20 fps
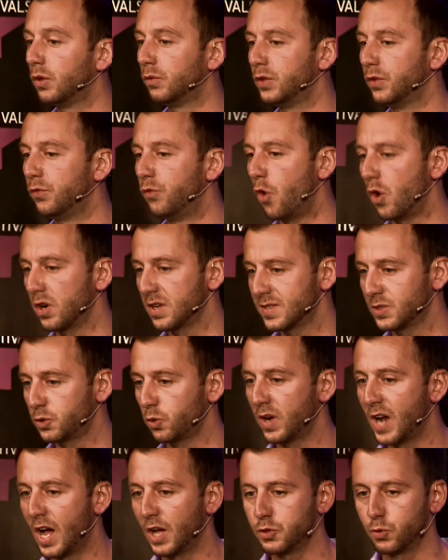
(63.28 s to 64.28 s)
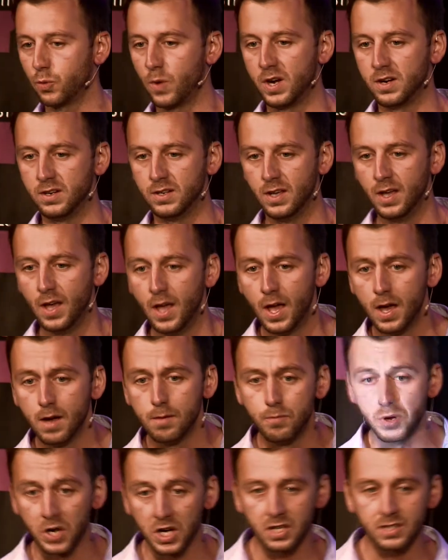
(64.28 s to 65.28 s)
of the forest to another one.
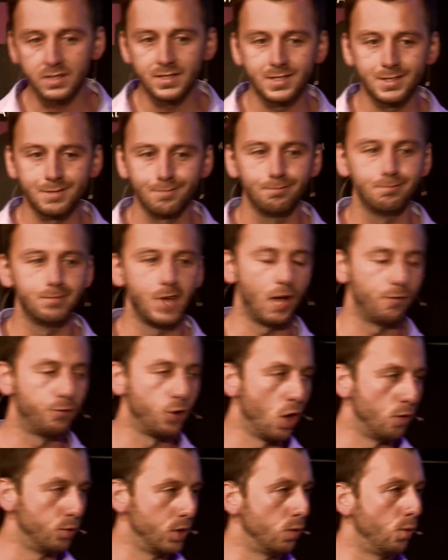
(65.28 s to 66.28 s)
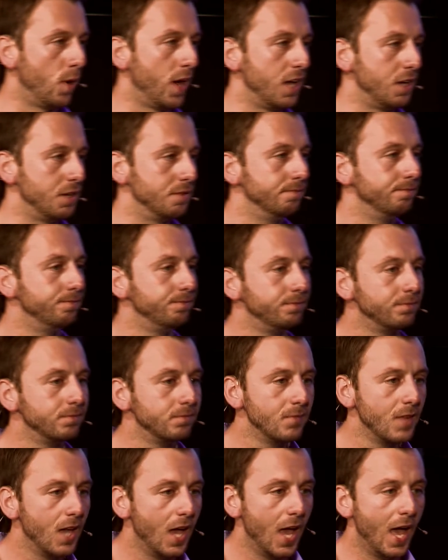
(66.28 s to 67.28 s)
Birds have flown away.
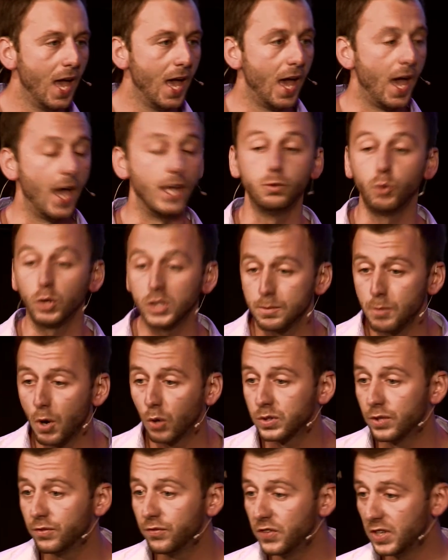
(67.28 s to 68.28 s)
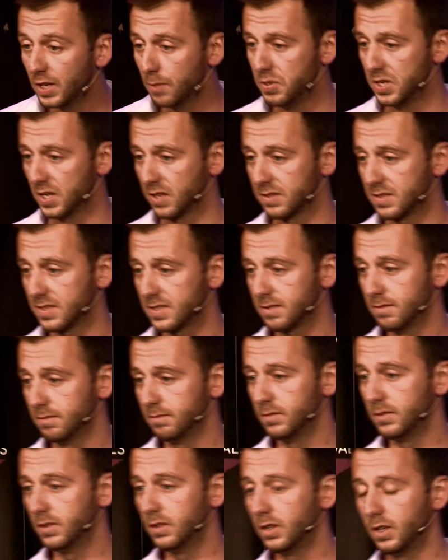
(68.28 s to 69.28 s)
And what about amphibians,
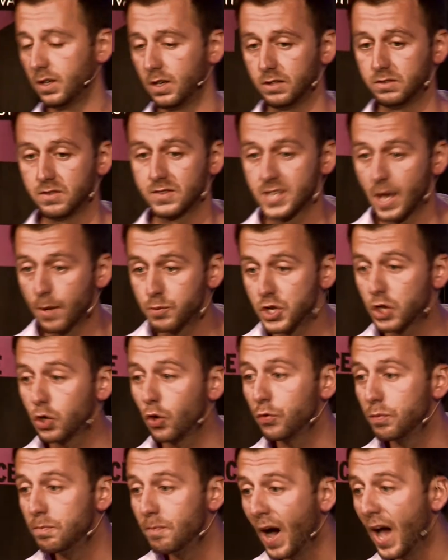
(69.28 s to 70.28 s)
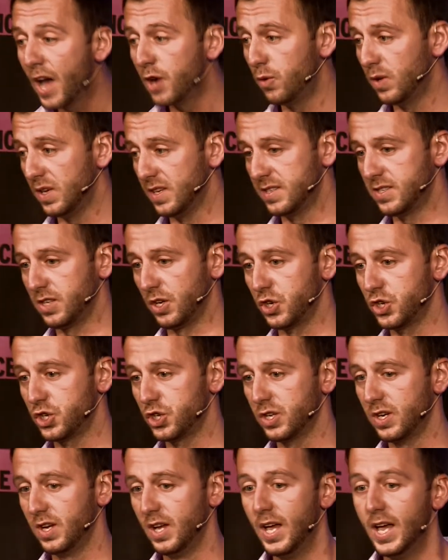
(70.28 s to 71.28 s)
the subject of my
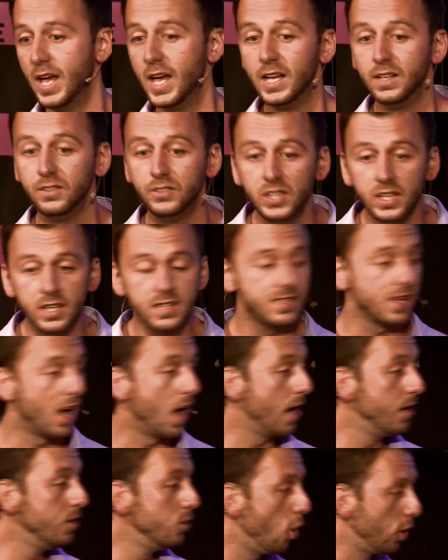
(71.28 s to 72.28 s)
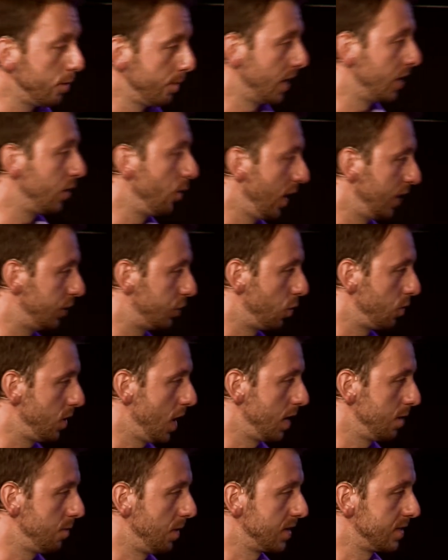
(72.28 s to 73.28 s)
research? These are non-migratory
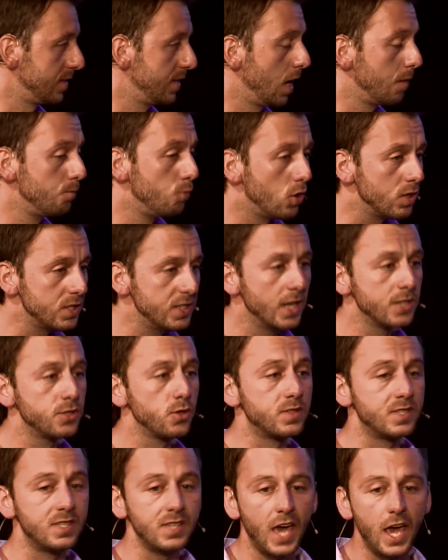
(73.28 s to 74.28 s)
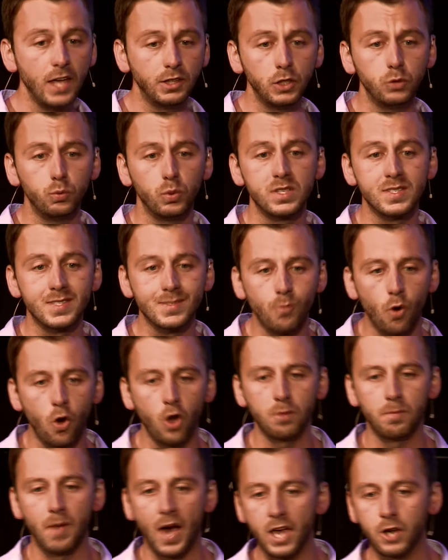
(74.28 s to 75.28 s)
animals. They are mostly associated with
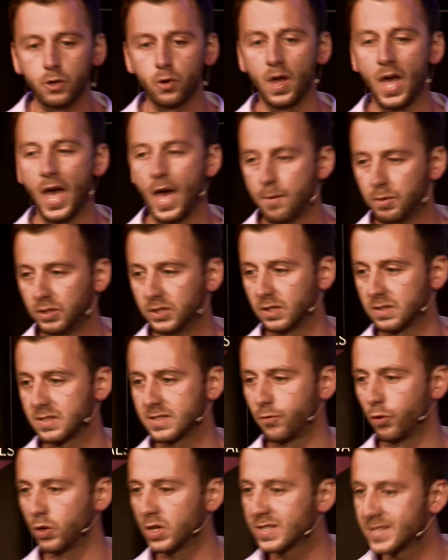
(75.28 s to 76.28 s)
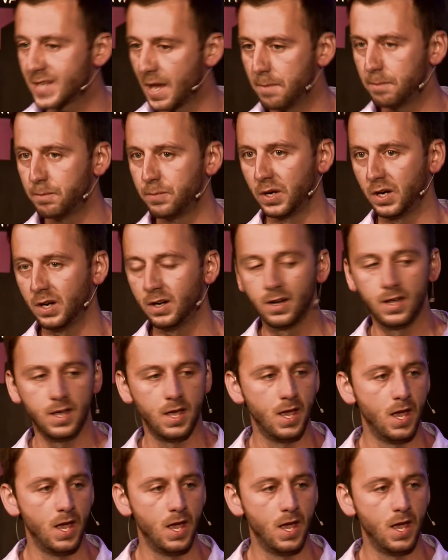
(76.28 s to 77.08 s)
small microhabitats. For example,